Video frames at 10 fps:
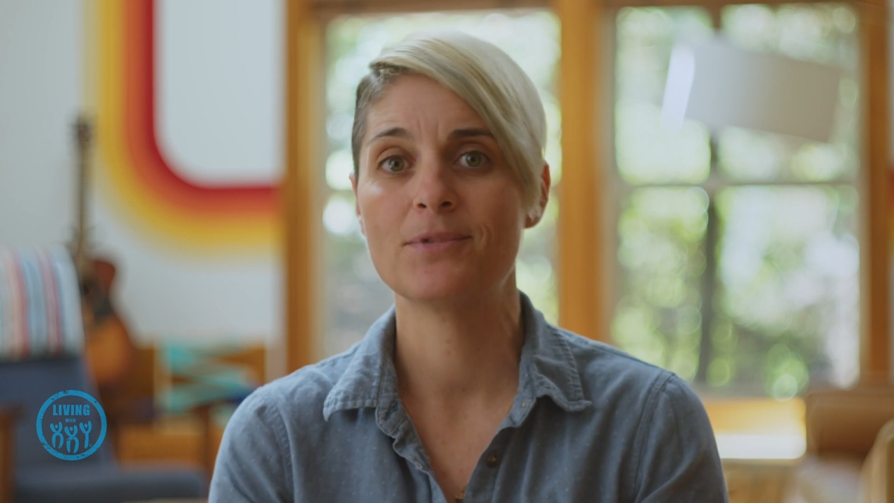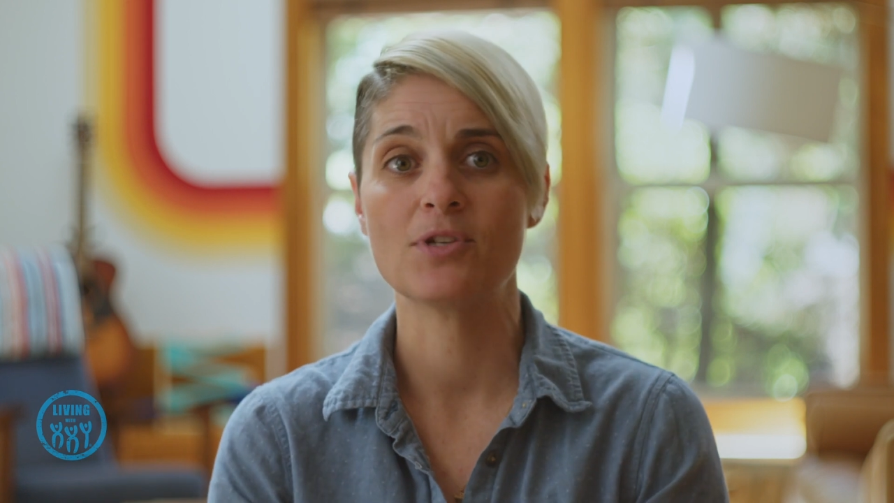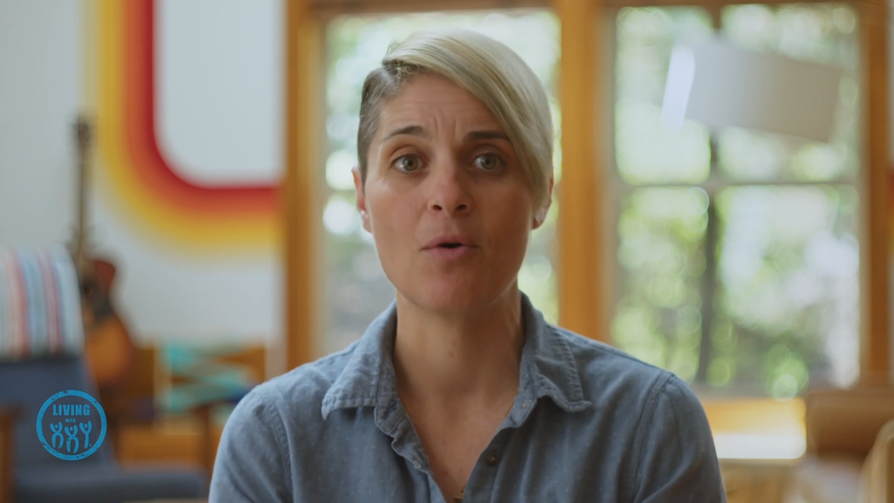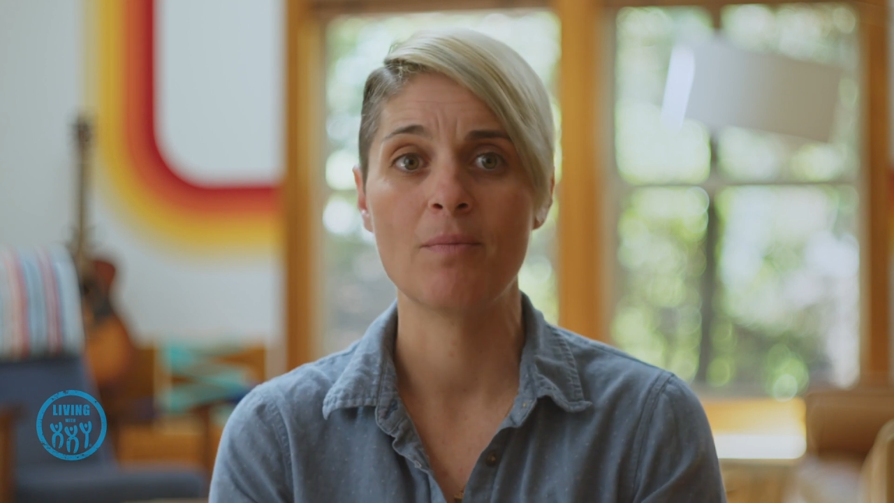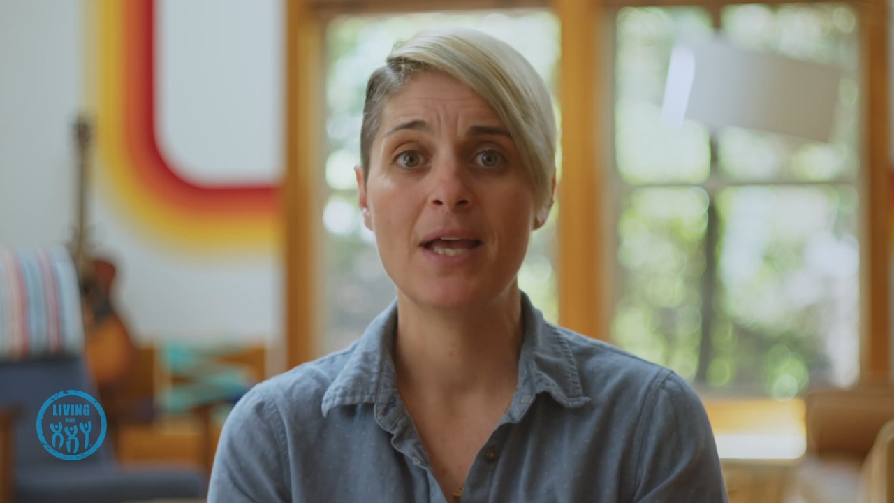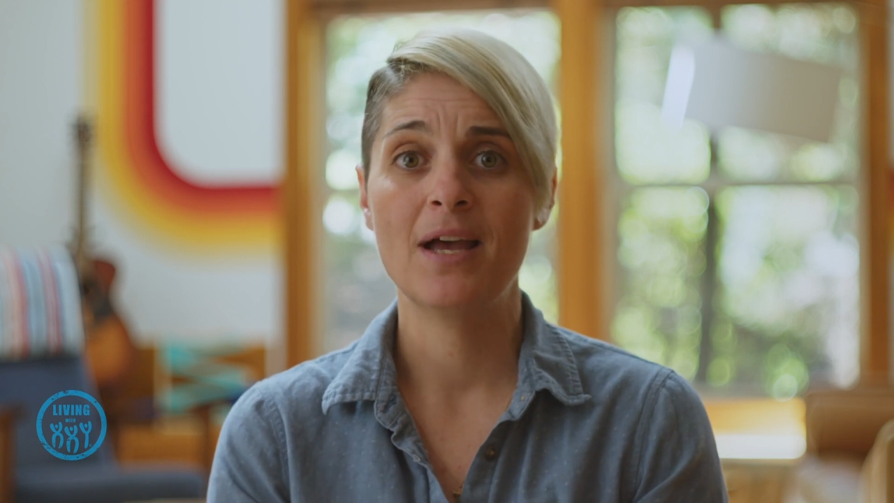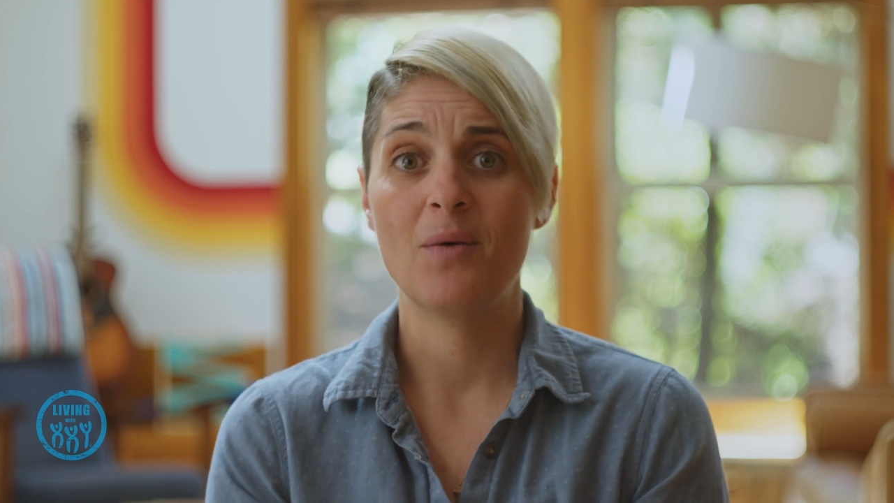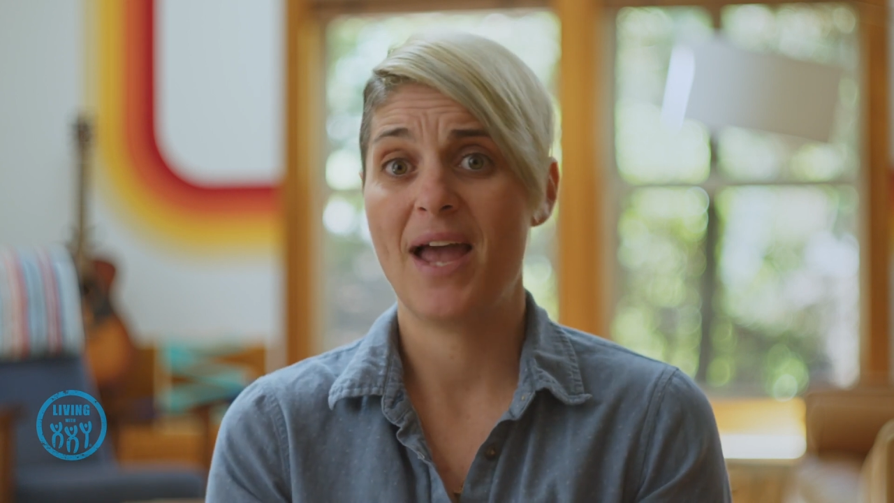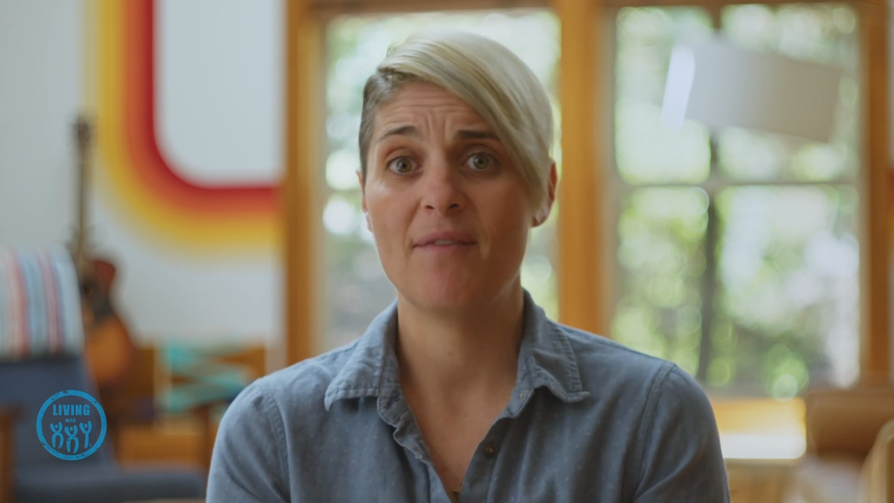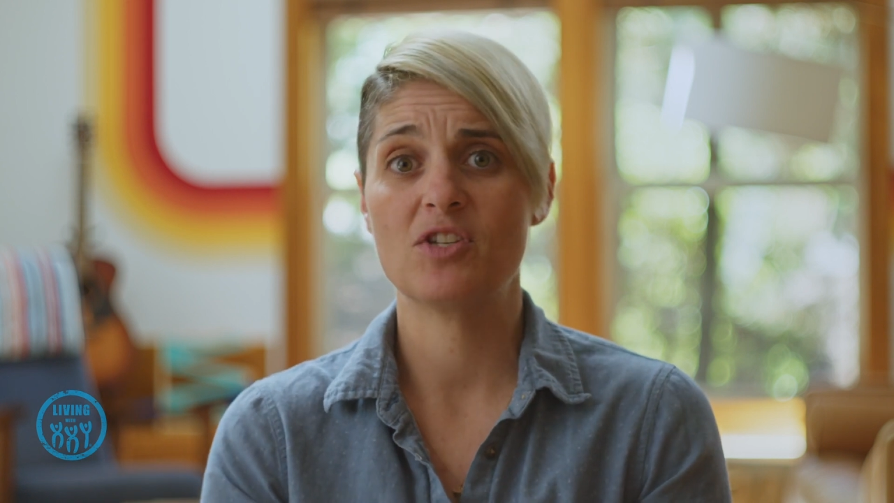So
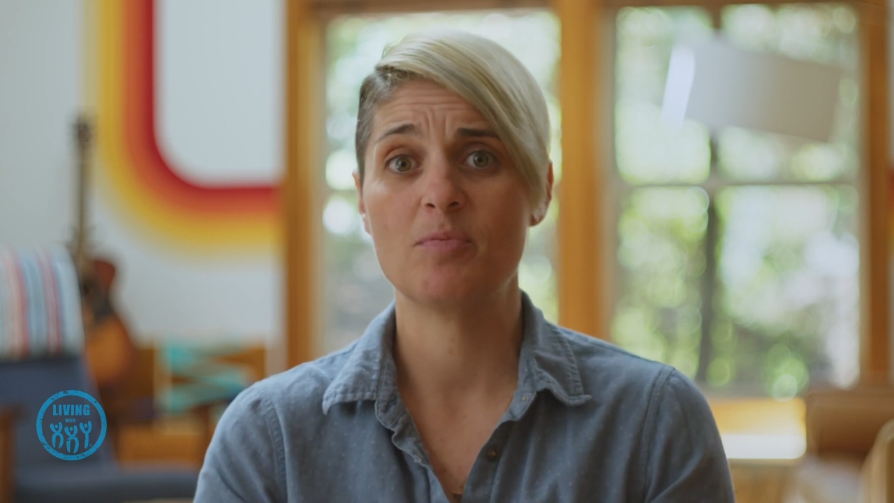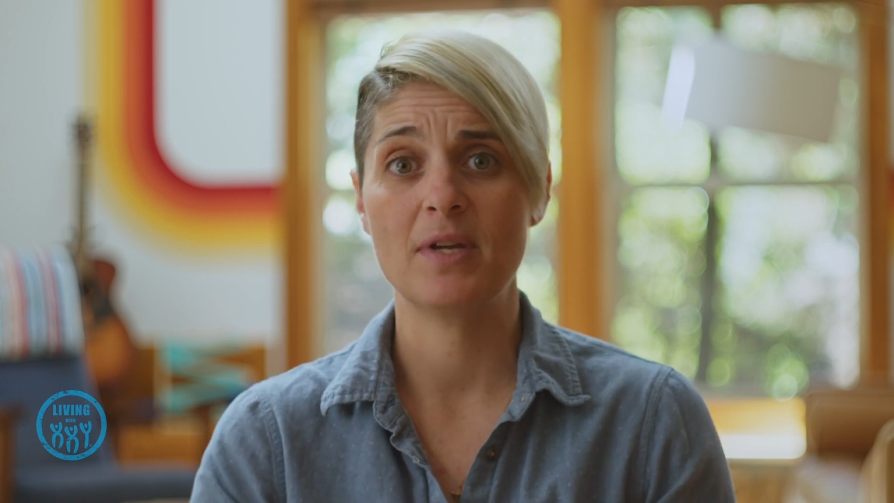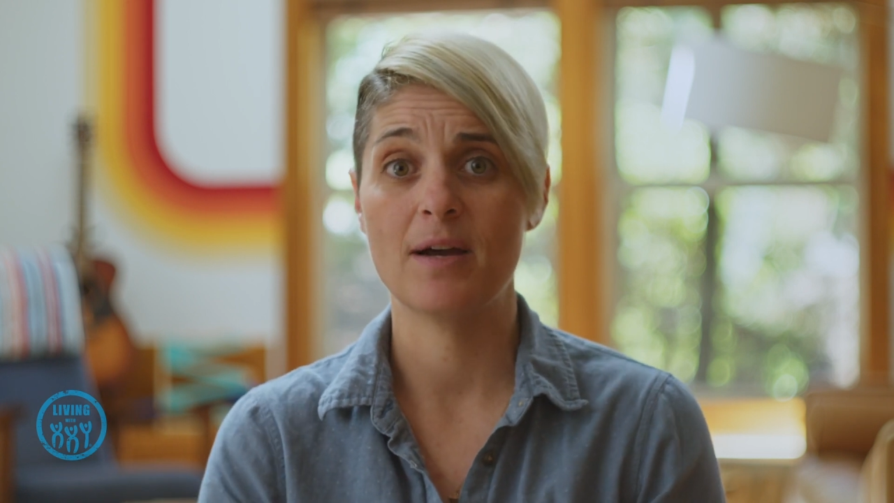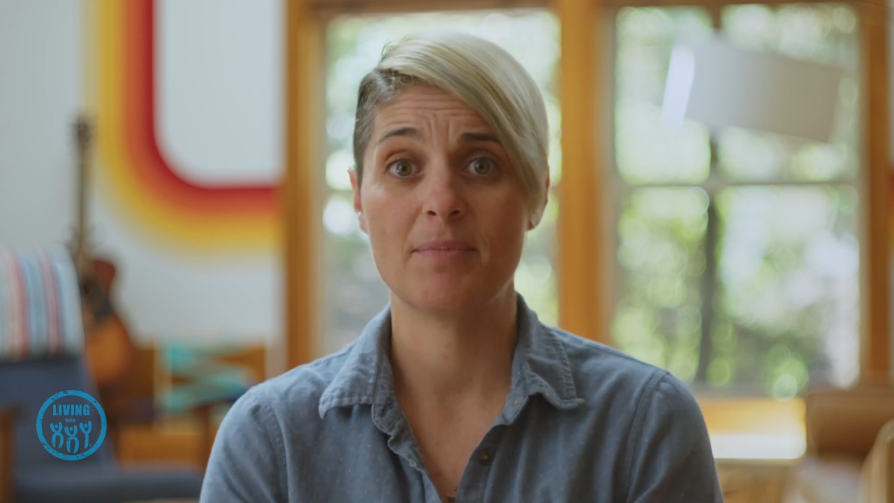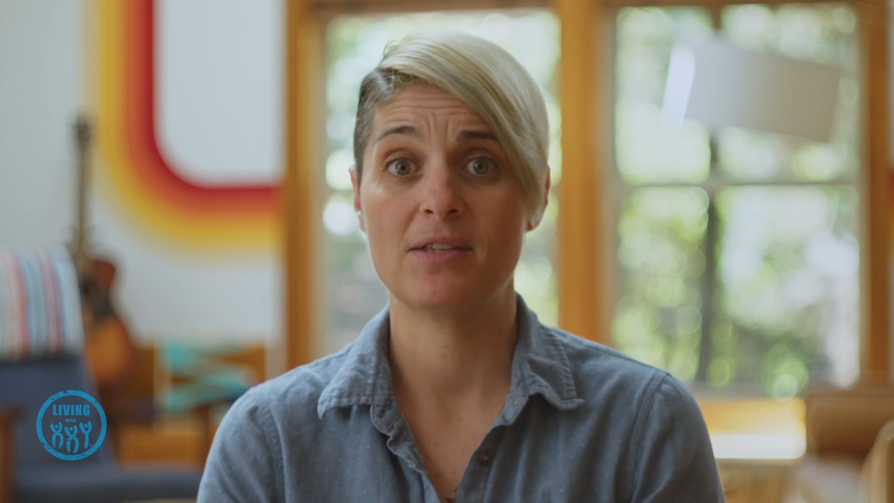we have to speak up.